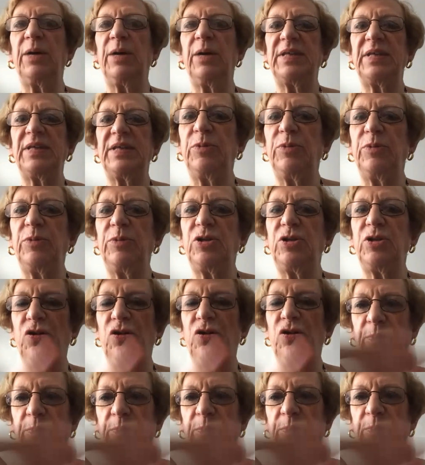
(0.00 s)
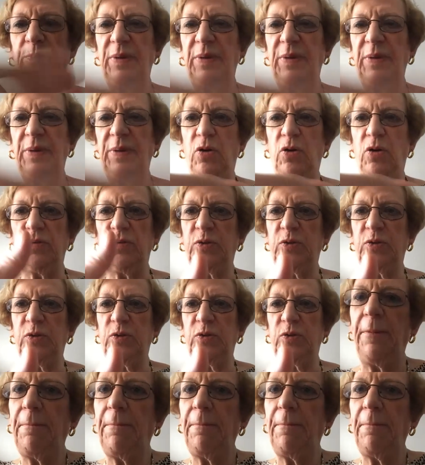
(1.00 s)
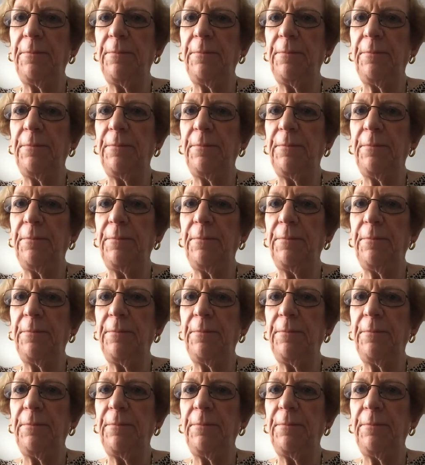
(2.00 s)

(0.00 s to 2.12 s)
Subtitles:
out, I'm sure it'll be all squared away.